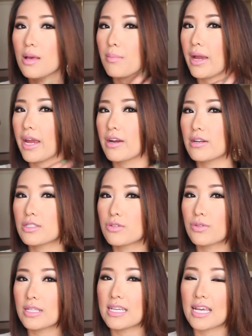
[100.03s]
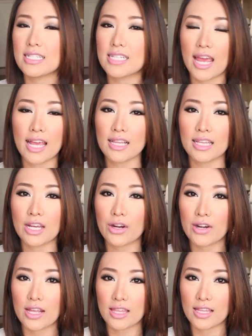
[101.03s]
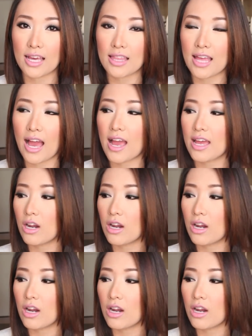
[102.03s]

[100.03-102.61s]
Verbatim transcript: My hair doesn't really get tangly or anything like that,